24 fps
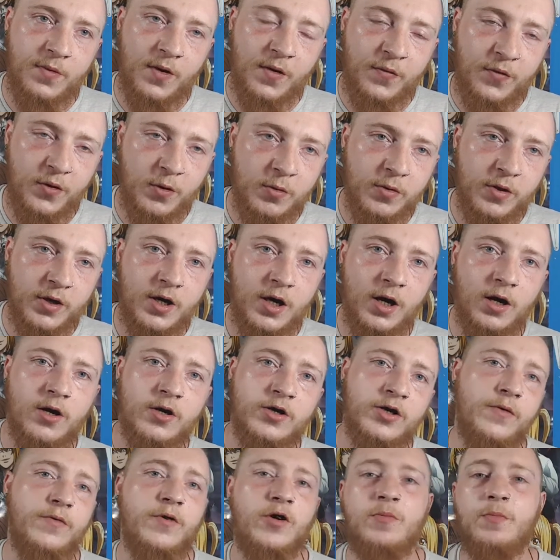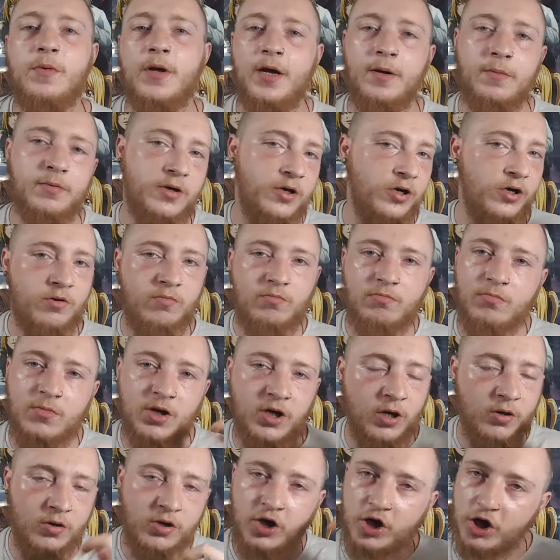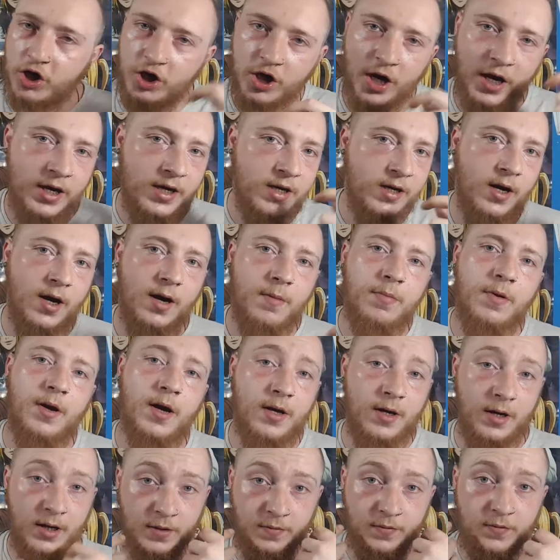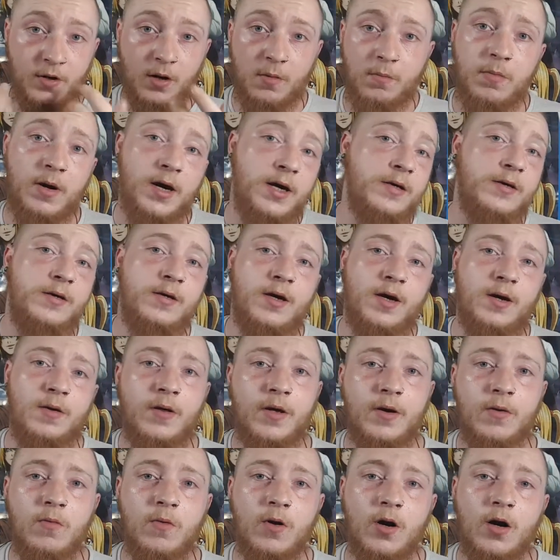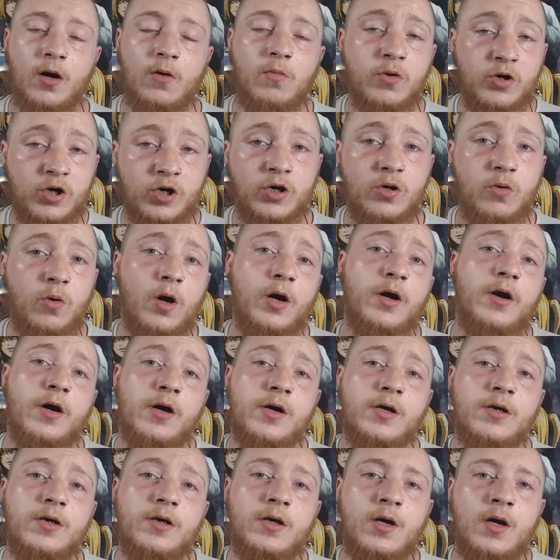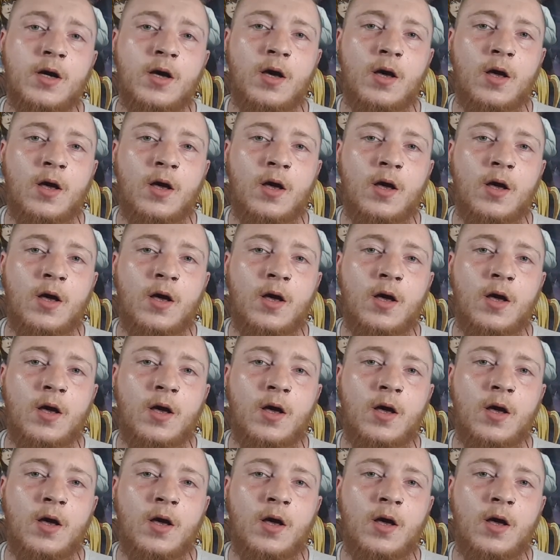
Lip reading: A few of the colours I've just been able to, shake up, and they've gone back to how they were, which is quite nice.